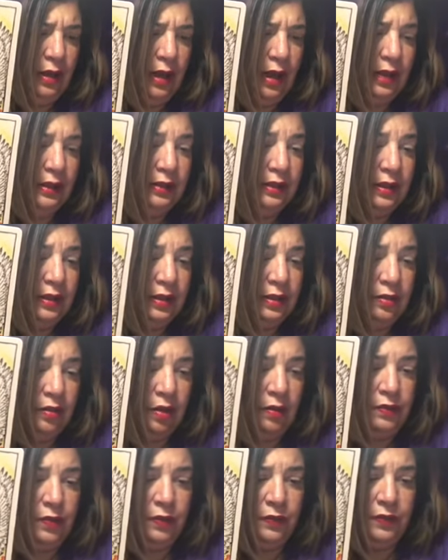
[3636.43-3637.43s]
ascent
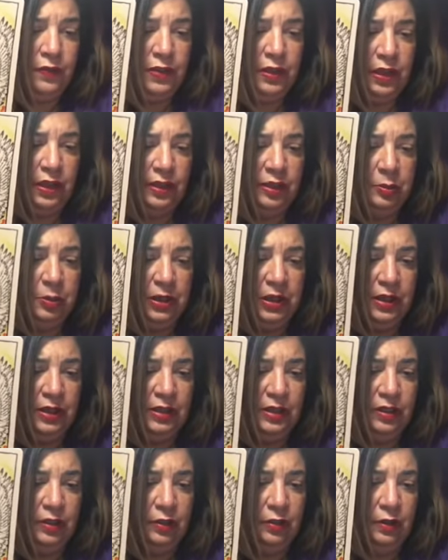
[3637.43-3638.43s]
of the phoenix
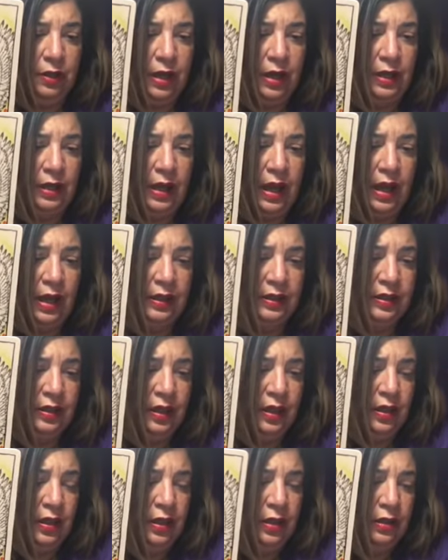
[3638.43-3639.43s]
begins here, and as
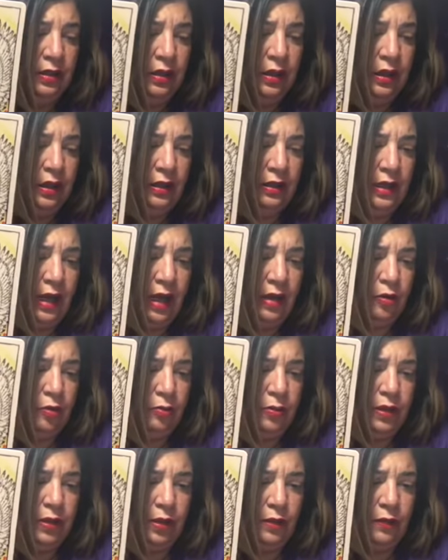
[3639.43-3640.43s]
the
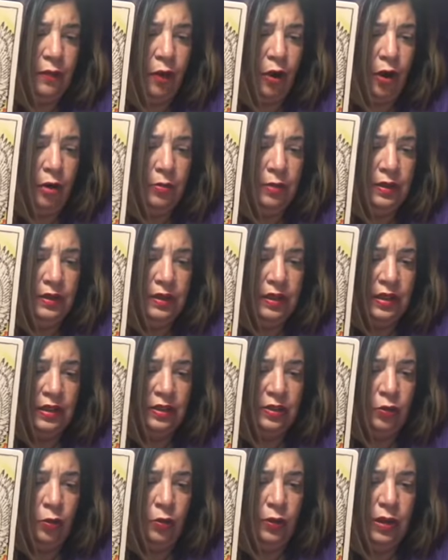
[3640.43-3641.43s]
entanglement of karmas is
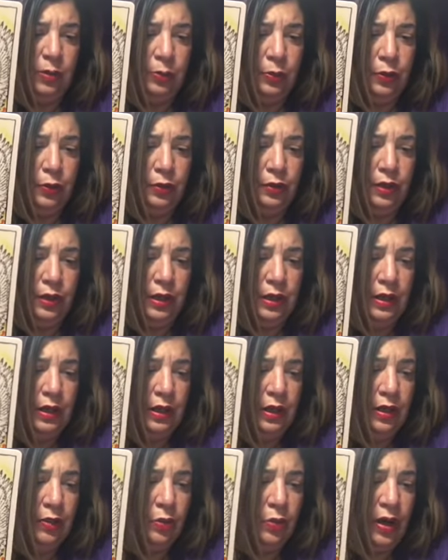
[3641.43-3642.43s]
slowly burned,
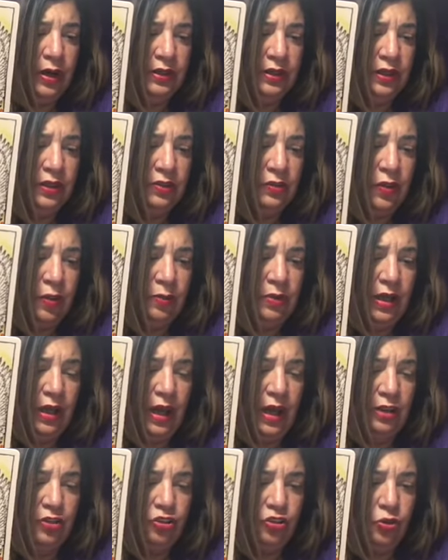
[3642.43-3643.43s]
it rises from the
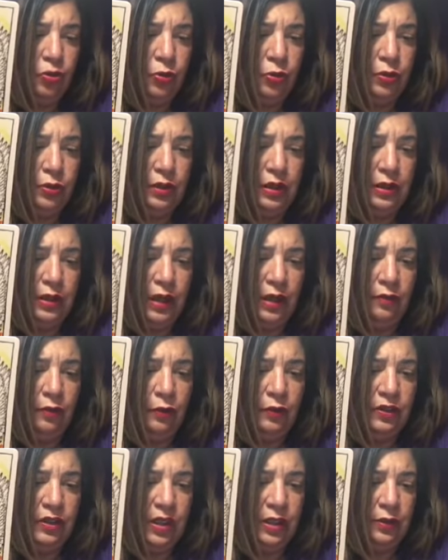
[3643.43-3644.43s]
ash toward the
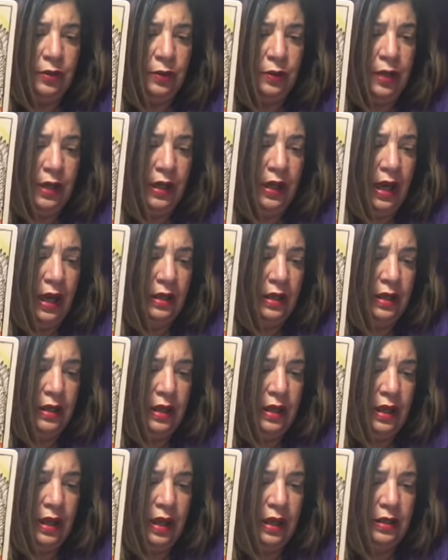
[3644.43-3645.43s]
navel center. Again and
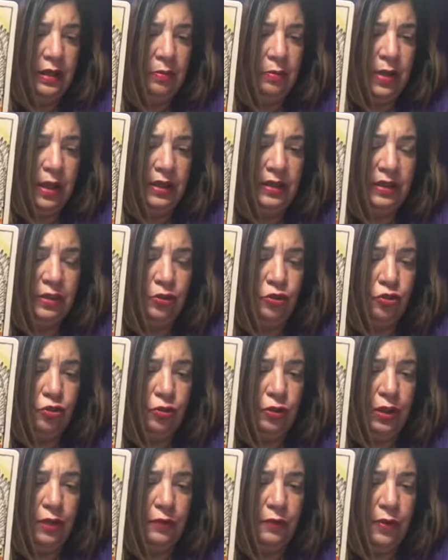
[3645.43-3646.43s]
again, it makes the
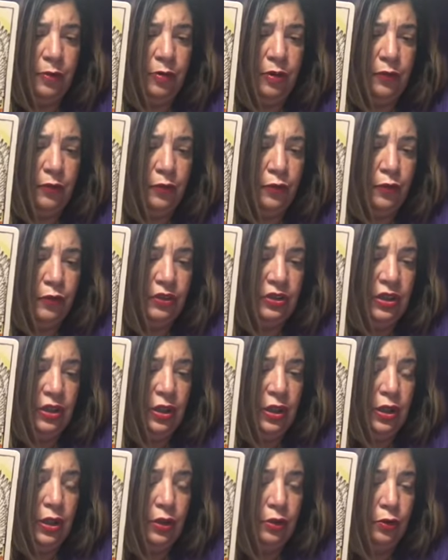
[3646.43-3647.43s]
journey from the first
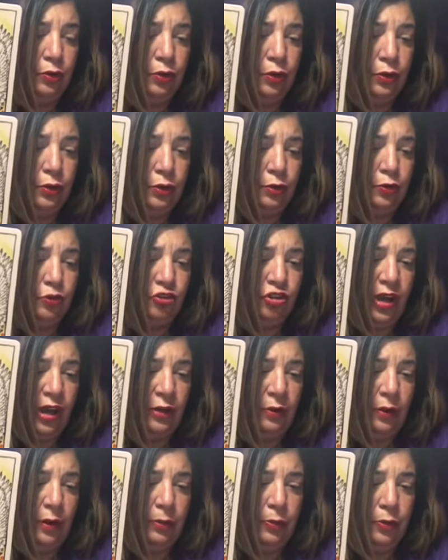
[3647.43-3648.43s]
to the third
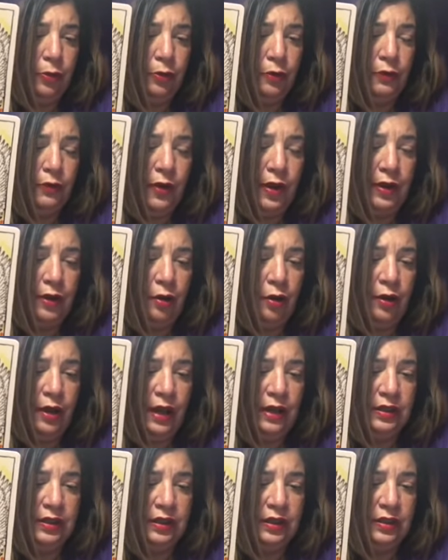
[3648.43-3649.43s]
chakra, purifying our
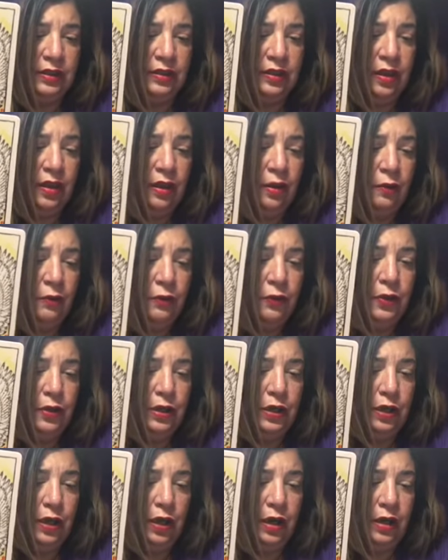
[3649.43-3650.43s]
essence,
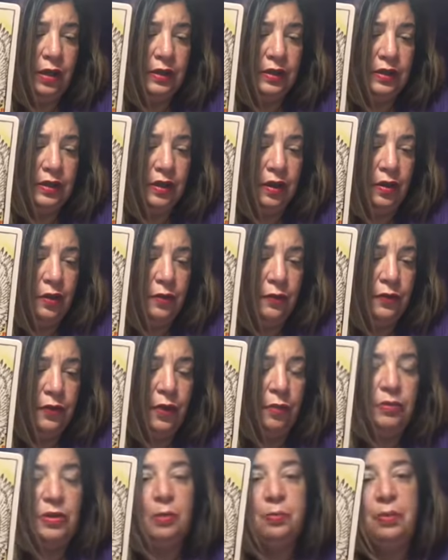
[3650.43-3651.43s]
freeing us
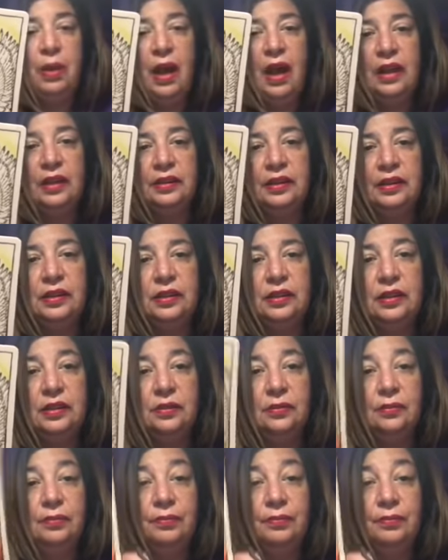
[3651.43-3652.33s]
from the past.